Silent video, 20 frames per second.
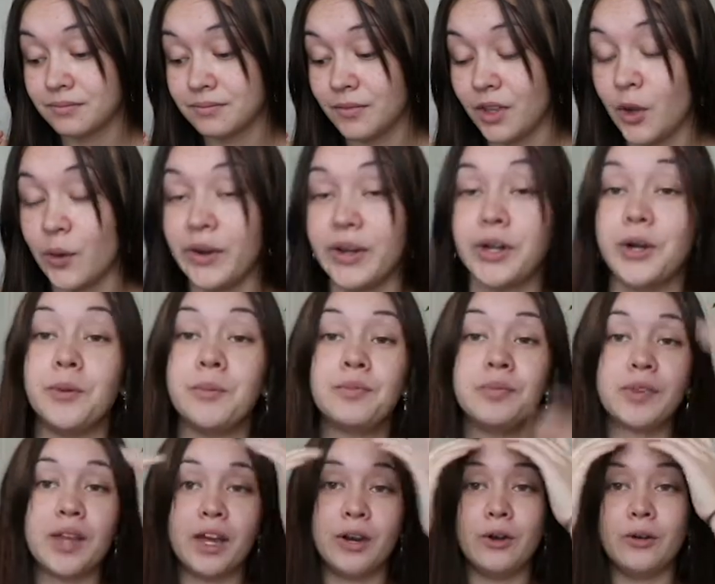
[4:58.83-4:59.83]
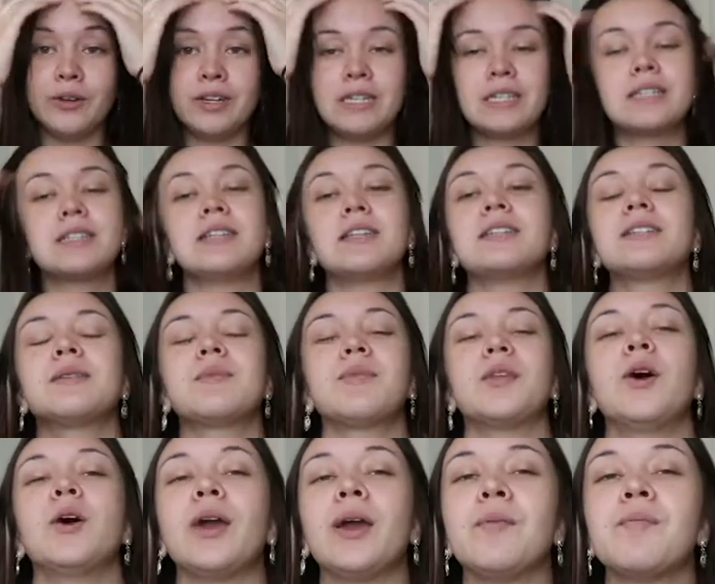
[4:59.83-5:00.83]
No, I don't. I don't need to sneeze.
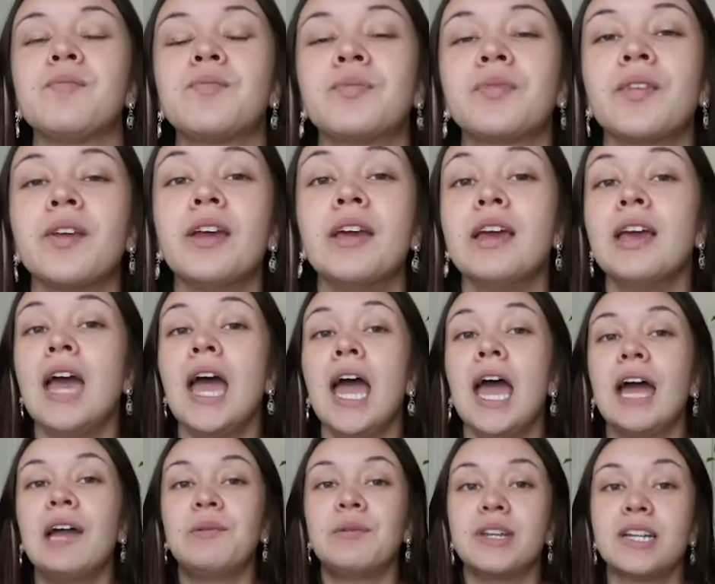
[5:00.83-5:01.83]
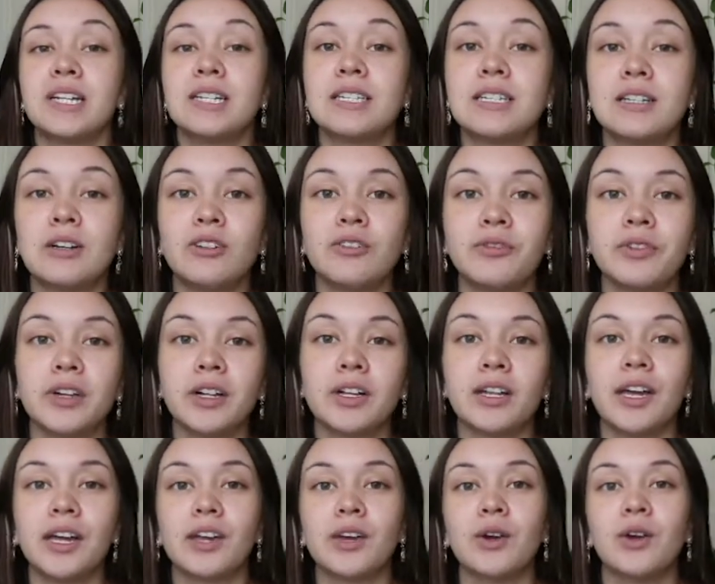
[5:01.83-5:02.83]
Okay. And we can still feel
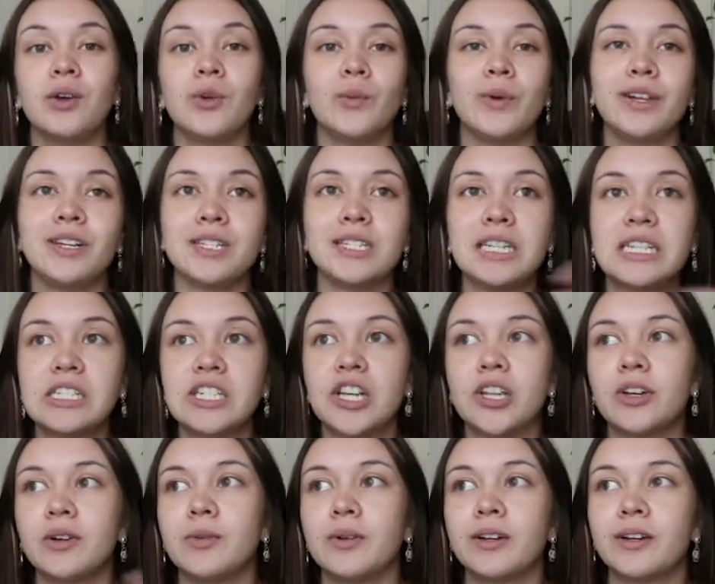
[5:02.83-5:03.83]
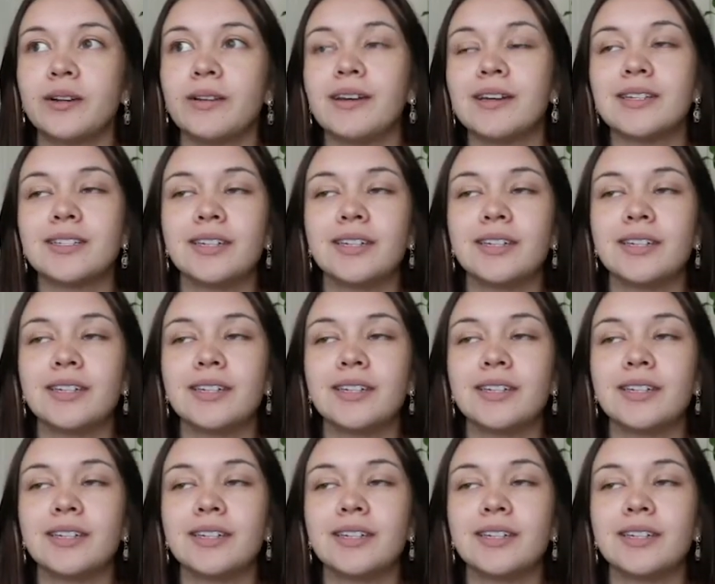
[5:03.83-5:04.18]
like we see each other, we're like